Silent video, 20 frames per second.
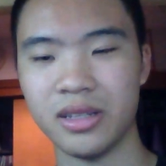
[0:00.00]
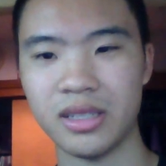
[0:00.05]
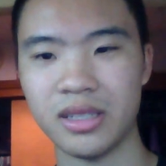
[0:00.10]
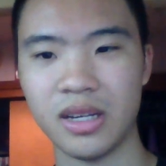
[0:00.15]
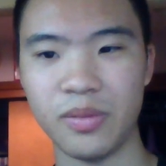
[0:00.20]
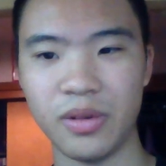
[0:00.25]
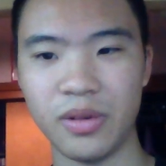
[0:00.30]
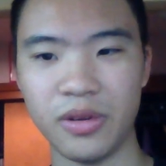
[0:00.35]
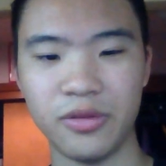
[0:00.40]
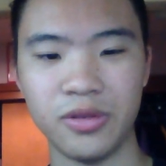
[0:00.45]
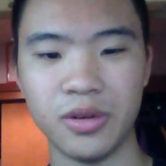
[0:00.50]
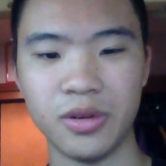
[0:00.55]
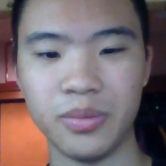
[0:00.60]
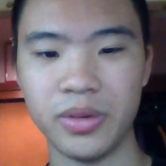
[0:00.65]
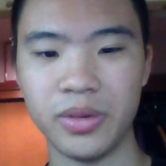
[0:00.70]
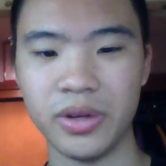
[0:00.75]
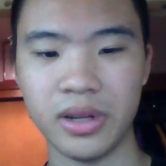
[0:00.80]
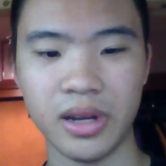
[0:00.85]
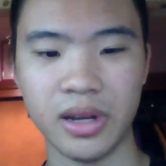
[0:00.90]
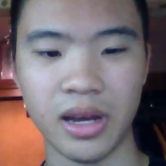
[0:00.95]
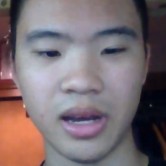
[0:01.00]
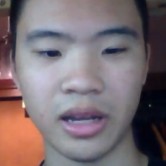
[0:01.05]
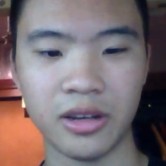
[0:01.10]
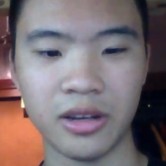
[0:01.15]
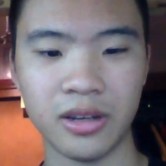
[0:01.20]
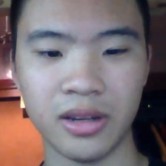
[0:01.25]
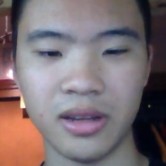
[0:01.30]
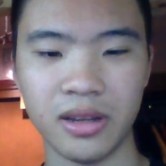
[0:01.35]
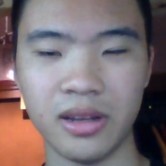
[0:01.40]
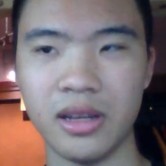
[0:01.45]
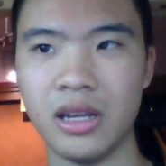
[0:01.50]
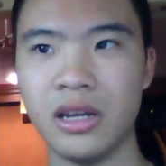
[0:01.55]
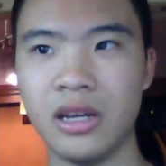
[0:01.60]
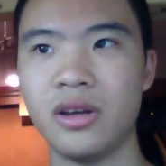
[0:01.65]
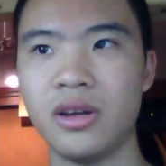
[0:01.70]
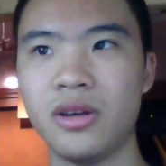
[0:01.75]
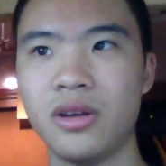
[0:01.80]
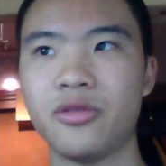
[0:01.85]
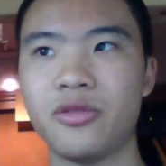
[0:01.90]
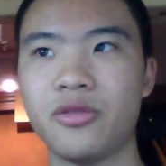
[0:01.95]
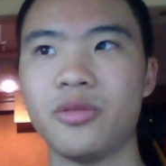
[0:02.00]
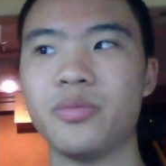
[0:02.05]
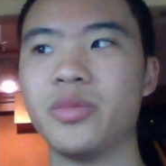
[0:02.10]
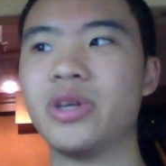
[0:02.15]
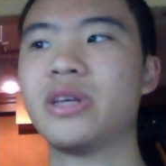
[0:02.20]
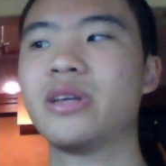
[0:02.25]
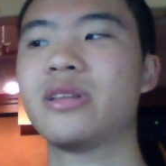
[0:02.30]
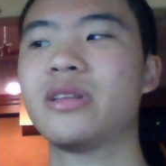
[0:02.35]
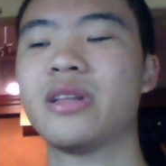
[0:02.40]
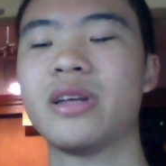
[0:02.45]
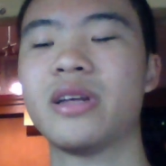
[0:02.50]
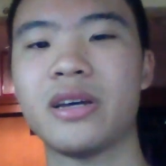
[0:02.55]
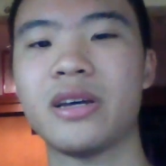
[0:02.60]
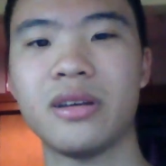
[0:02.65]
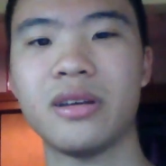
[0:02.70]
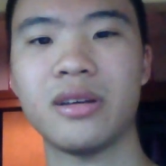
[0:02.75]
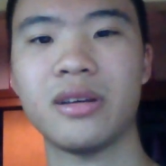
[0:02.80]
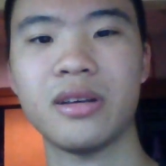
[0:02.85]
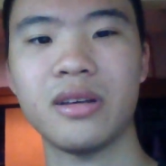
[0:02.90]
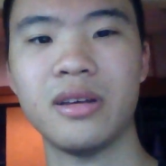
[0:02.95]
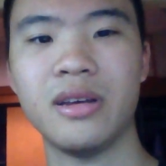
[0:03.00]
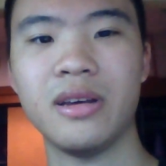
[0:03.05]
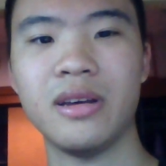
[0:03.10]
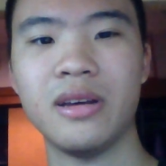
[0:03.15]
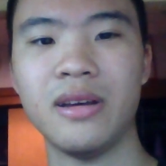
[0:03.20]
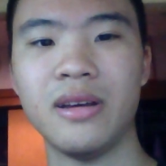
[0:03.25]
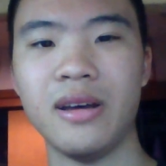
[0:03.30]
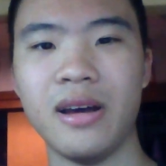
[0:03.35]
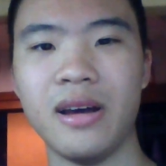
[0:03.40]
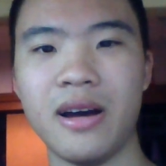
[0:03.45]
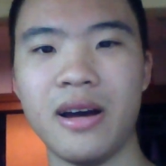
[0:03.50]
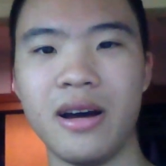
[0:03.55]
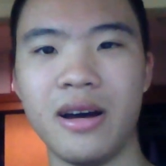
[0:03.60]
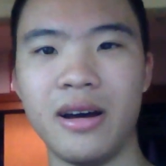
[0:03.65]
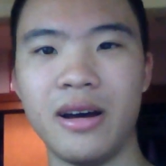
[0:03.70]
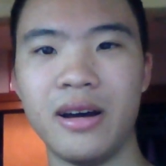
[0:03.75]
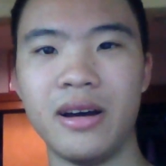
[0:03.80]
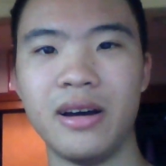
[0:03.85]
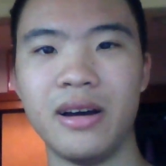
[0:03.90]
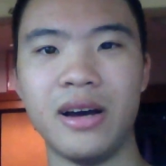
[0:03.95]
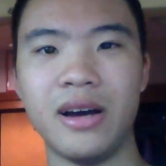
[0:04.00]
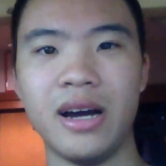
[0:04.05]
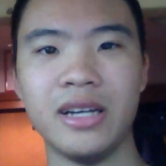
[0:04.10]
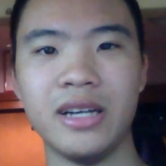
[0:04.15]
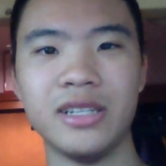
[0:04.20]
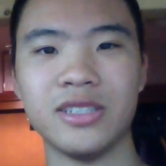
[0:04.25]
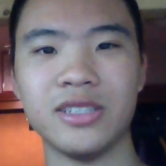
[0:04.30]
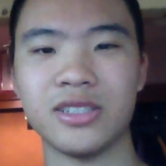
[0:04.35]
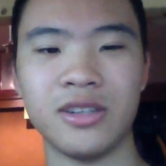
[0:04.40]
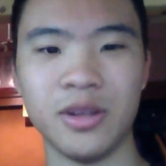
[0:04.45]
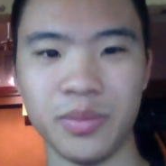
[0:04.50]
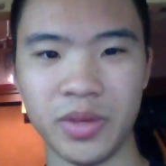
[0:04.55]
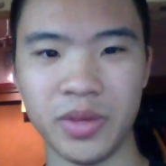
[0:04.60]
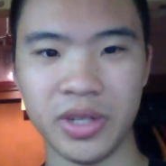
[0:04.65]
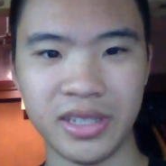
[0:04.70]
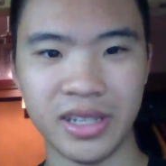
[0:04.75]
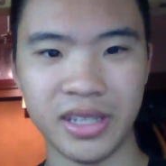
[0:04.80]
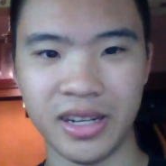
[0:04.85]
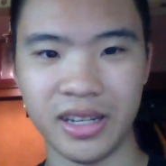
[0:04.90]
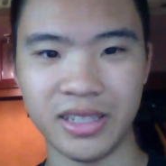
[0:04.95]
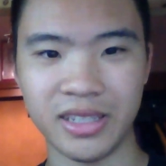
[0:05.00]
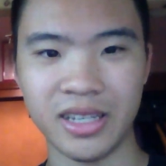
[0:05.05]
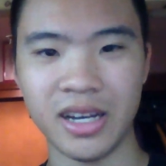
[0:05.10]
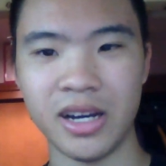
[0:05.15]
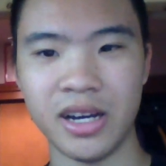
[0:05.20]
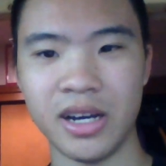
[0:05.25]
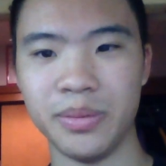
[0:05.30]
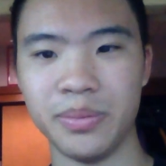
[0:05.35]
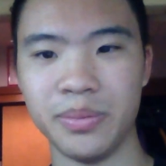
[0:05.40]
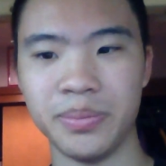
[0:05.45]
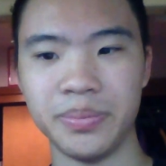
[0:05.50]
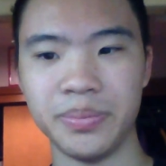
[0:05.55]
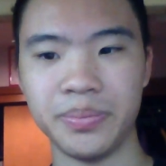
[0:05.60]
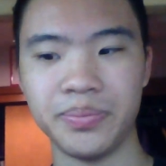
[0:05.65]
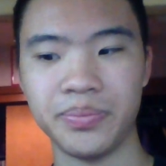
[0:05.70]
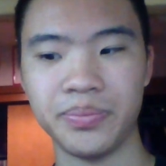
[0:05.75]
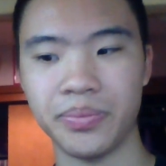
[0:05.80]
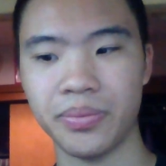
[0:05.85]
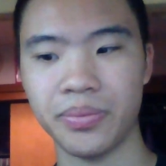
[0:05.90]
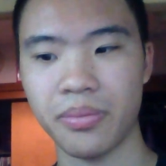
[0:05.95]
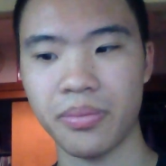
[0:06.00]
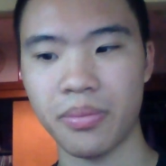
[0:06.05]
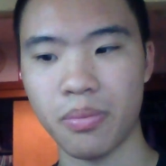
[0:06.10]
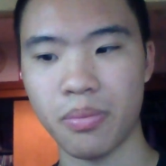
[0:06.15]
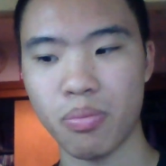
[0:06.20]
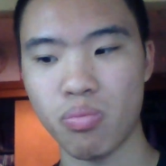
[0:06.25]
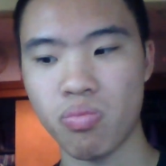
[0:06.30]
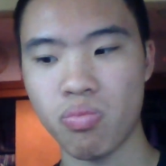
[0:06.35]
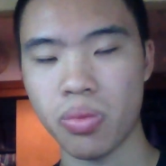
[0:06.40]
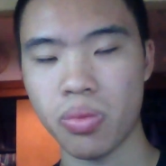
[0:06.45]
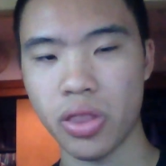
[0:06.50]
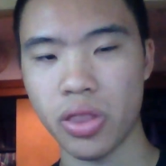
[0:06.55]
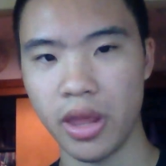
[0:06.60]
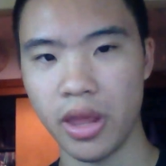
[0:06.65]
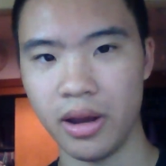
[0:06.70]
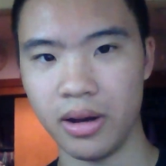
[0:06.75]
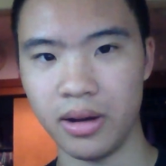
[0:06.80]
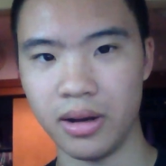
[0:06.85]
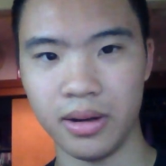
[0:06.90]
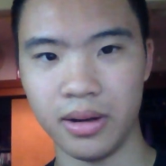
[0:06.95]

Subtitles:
of my foot, but for me, like, I just couldn't miss any time. I